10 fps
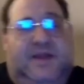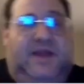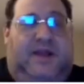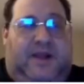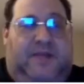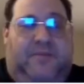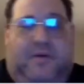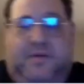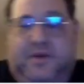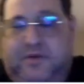Again, like
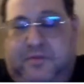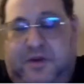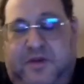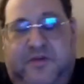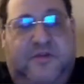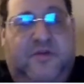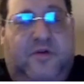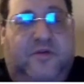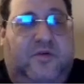probably you're not monitoring a store.